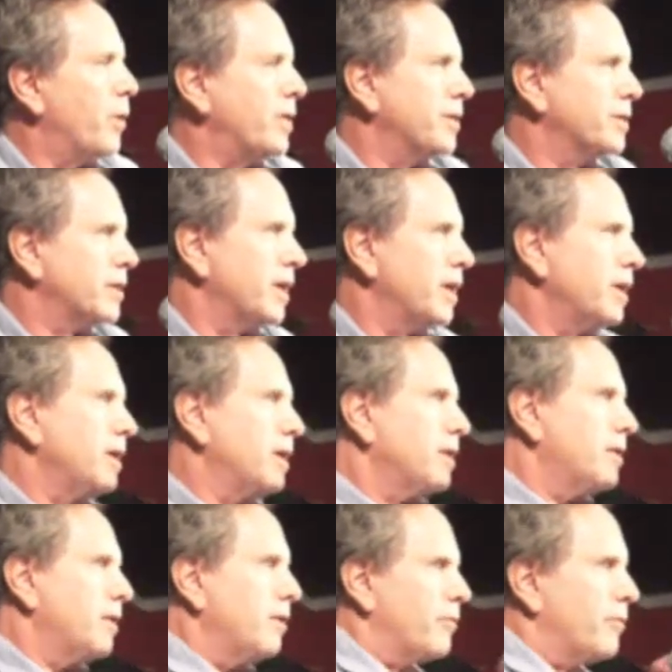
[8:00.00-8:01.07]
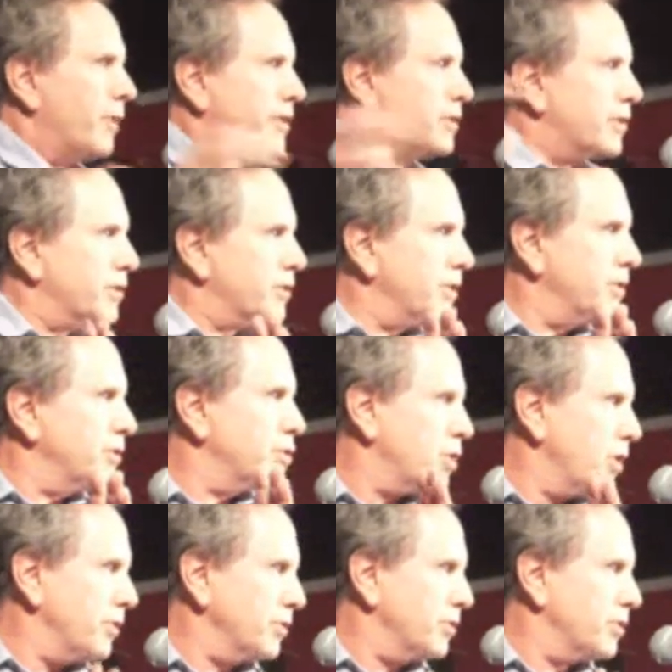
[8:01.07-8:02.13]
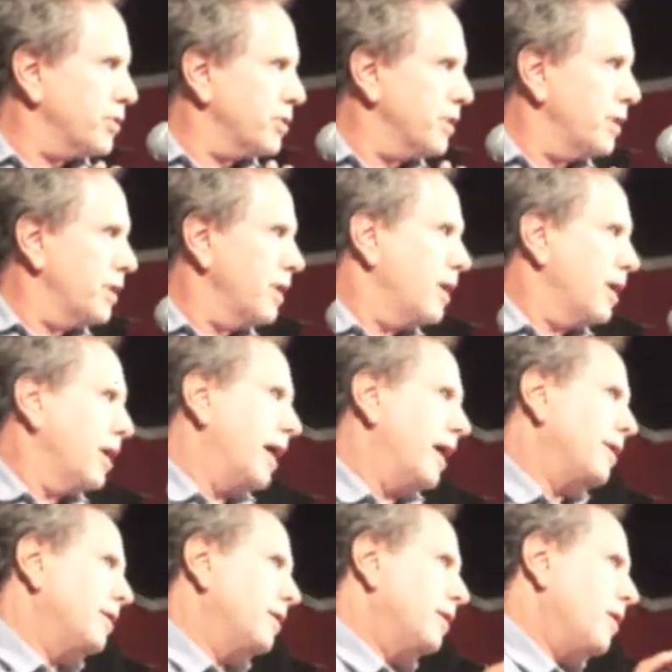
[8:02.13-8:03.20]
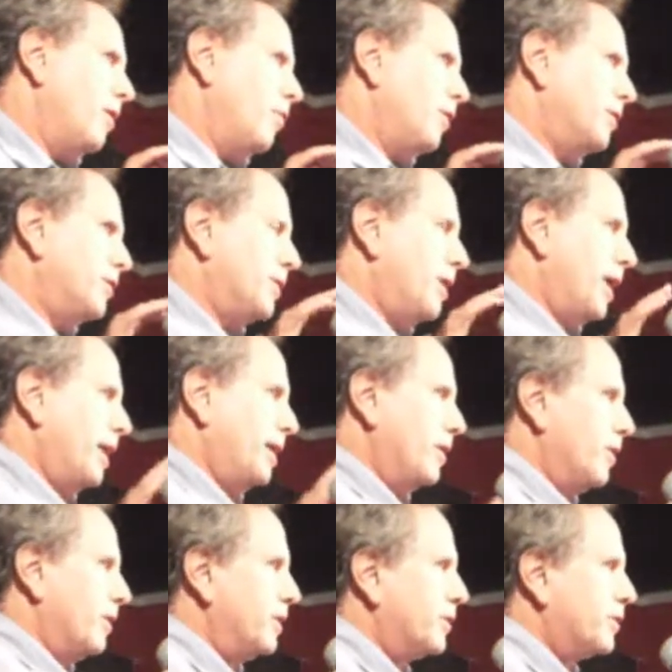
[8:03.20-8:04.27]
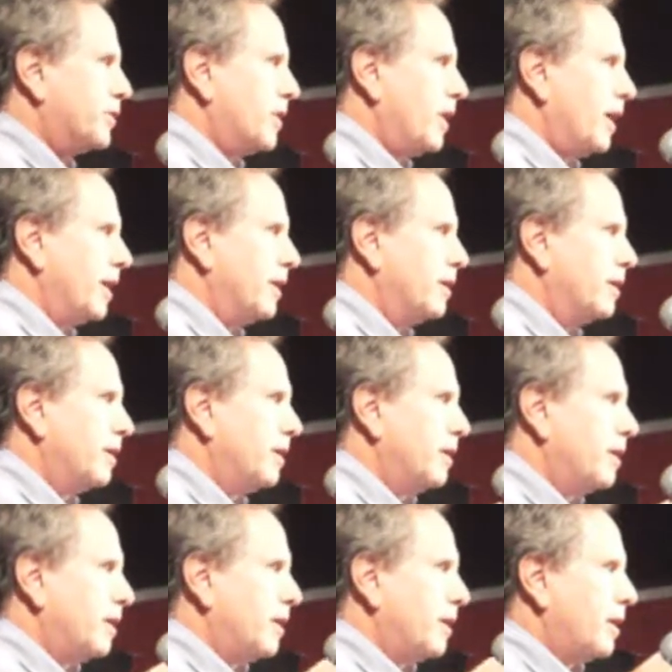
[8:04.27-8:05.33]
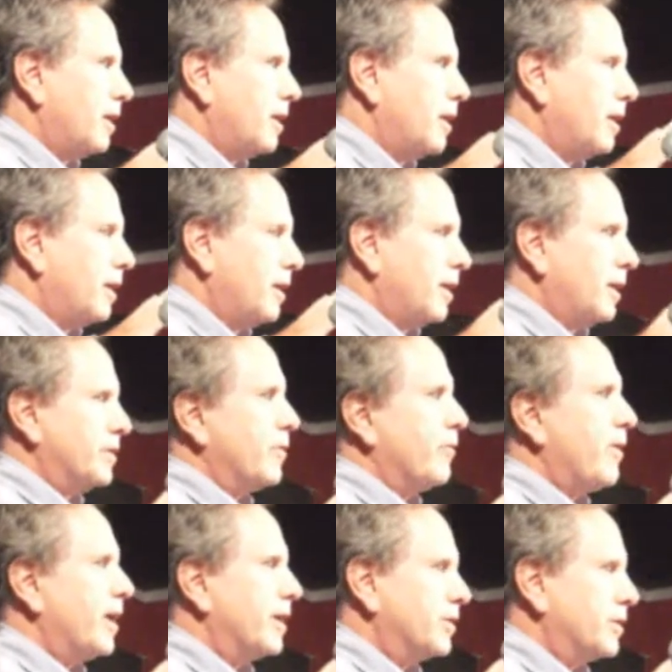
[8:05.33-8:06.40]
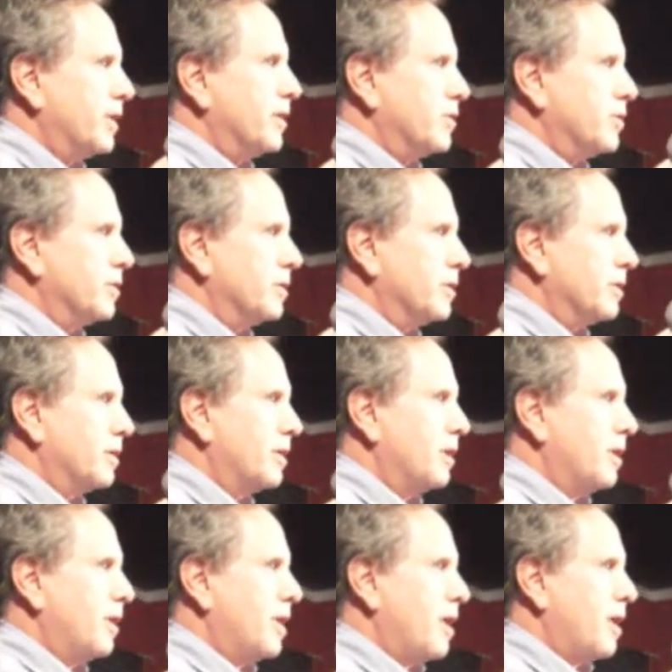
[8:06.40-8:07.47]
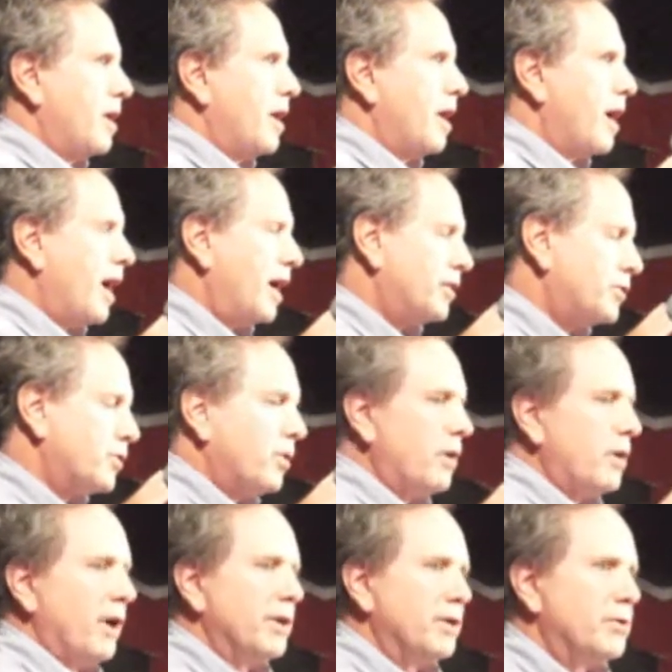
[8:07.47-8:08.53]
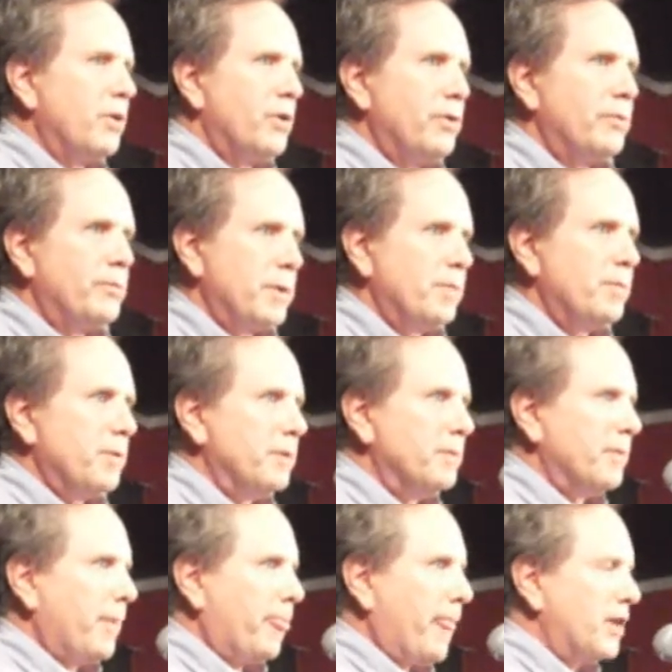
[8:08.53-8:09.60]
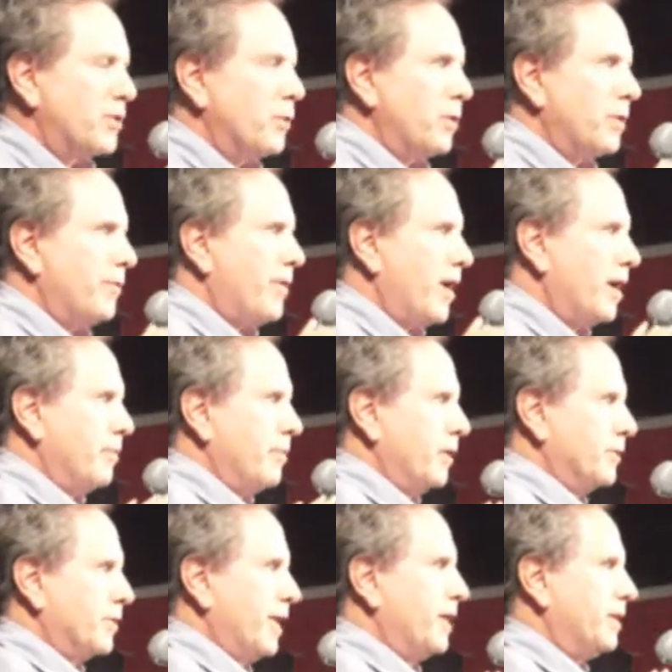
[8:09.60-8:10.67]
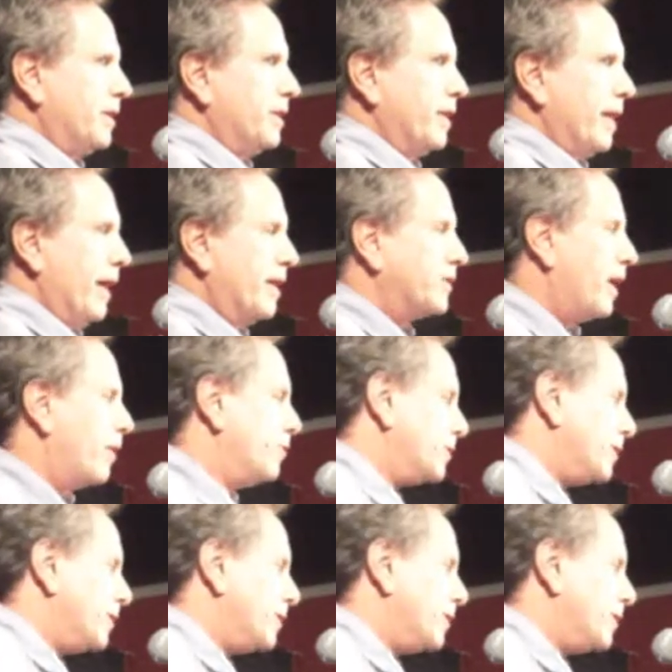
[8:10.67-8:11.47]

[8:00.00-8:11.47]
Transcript: where there's a Franciscan church, and on one side and on this side is a fire station. I saw I saw the people, I saw the firemen standing there as I was